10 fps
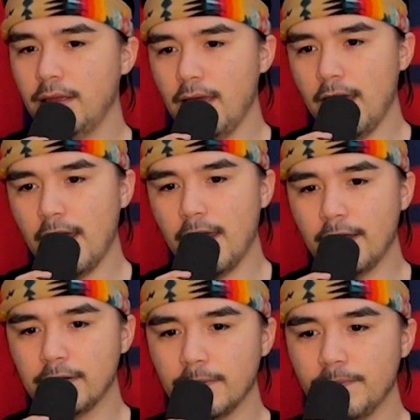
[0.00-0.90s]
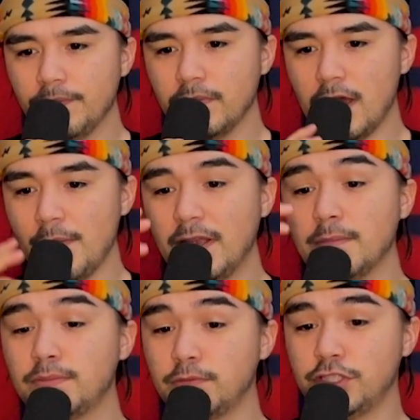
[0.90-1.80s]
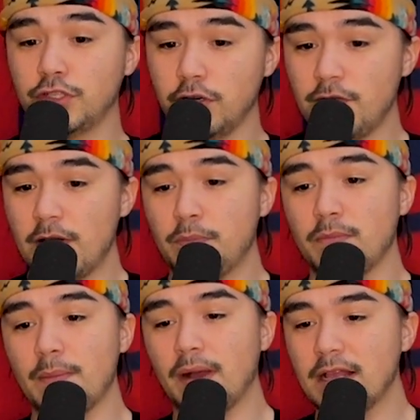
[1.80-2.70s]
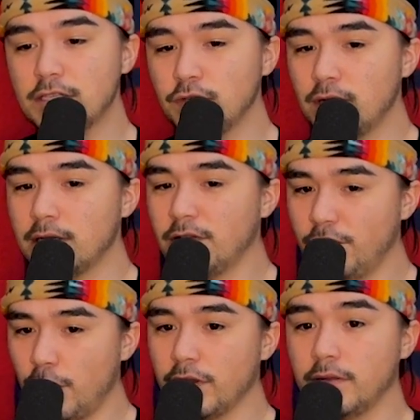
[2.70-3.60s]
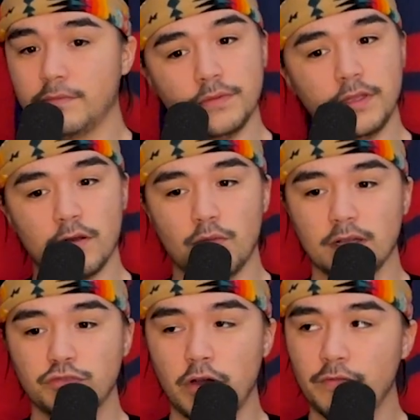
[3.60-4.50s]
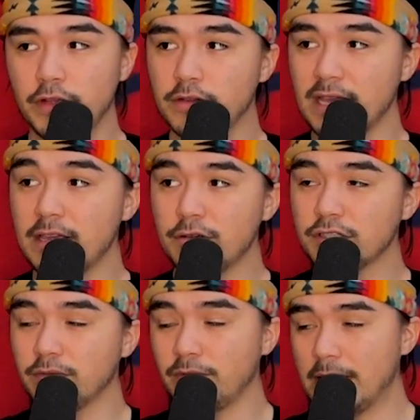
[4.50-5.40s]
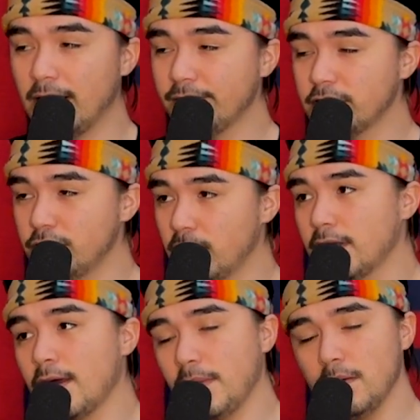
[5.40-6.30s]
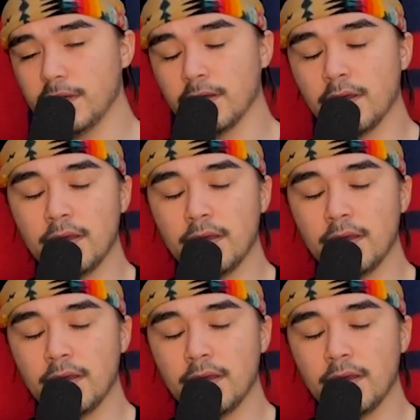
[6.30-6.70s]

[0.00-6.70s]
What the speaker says: And I mean, I'm sure if I put my mind to it and devoted, you know, what, 12 years, 8 years of my life to do it, yeah, maybe.